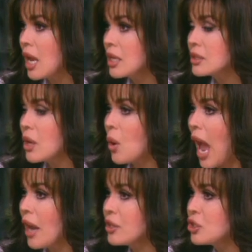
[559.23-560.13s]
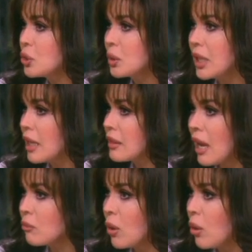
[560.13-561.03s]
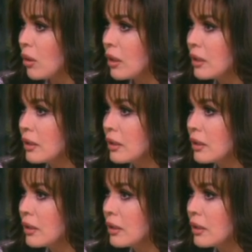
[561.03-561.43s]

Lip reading: So how did you get that role?